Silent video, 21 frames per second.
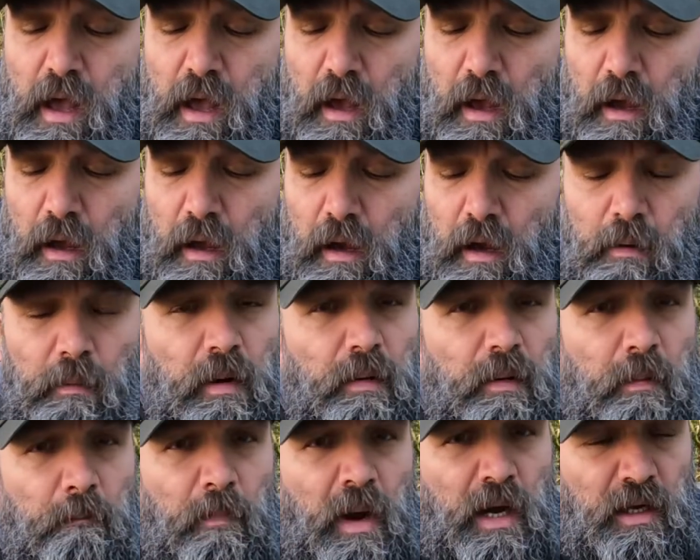
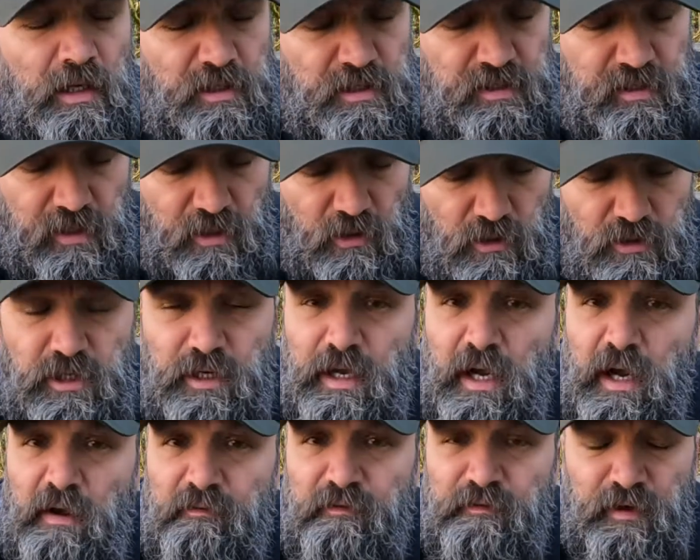My skills at
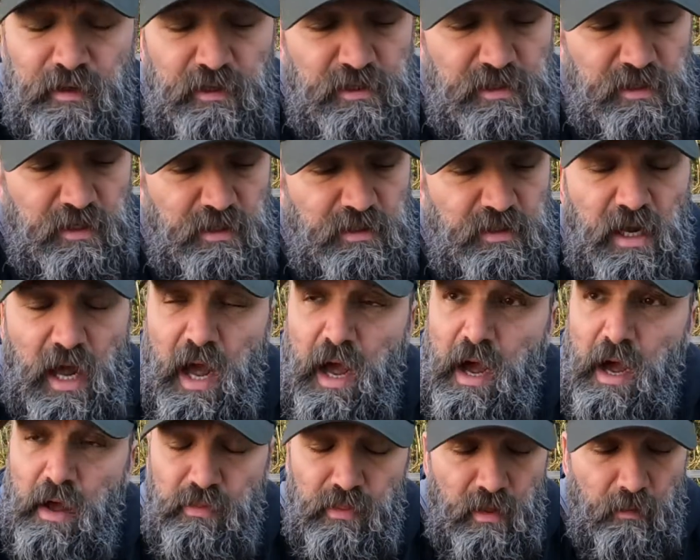carving feather sticks
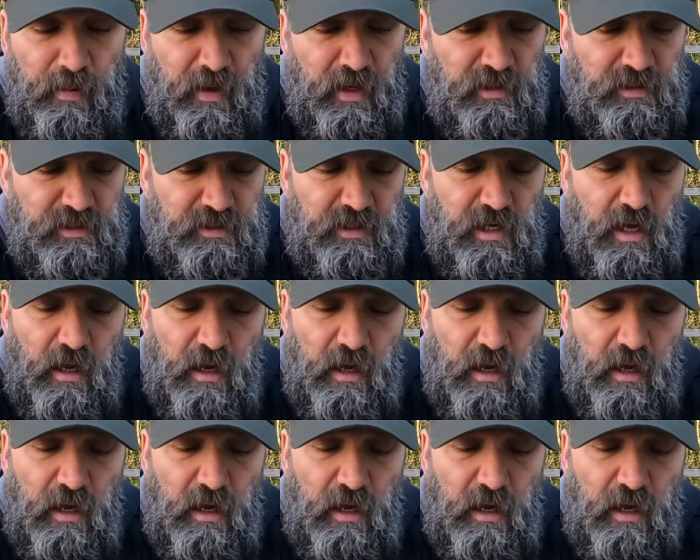aren't the best.